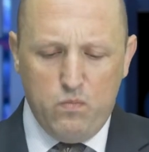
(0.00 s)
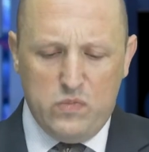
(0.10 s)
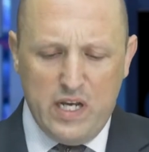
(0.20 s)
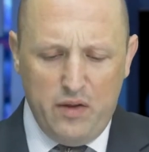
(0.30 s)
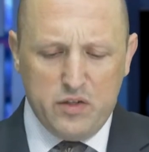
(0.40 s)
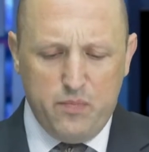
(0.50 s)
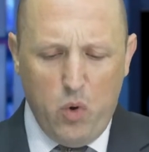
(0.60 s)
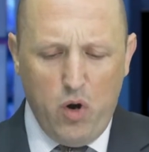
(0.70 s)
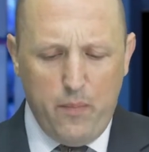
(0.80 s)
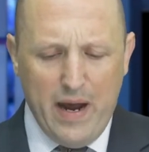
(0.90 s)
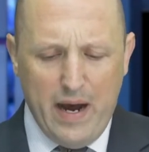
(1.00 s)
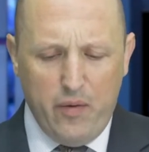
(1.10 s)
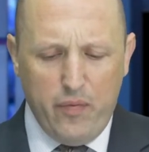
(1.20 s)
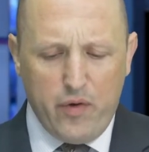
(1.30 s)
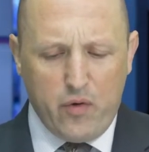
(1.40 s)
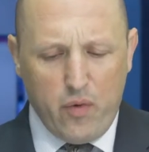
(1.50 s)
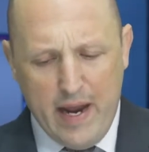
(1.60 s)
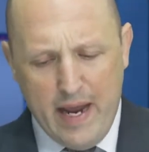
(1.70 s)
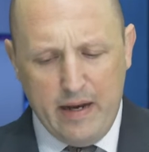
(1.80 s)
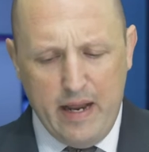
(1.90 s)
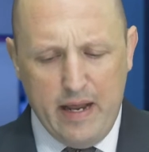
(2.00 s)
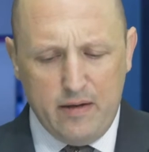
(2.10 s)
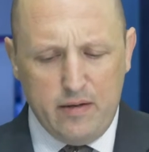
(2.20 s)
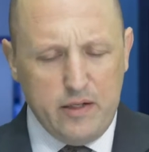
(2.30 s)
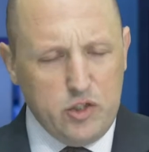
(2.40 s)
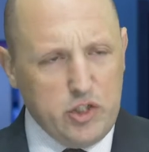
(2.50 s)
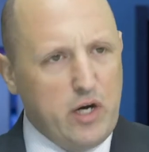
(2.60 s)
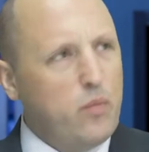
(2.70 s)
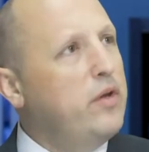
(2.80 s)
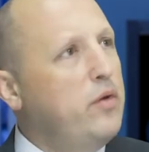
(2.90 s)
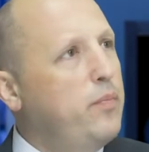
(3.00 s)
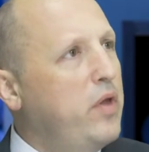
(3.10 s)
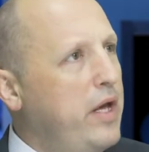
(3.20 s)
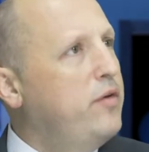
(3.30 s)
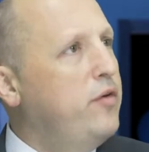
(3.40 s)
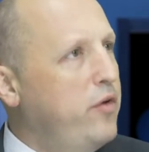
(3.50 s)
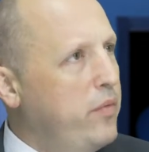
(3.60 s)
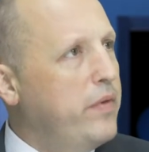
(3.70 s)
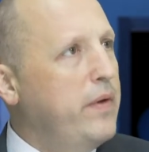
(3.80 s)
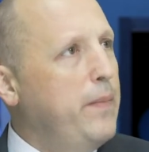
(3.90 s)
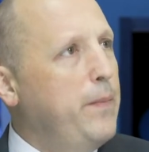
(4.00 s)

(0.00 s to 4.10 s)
Tell us more about the grant and share what you plan to do with it.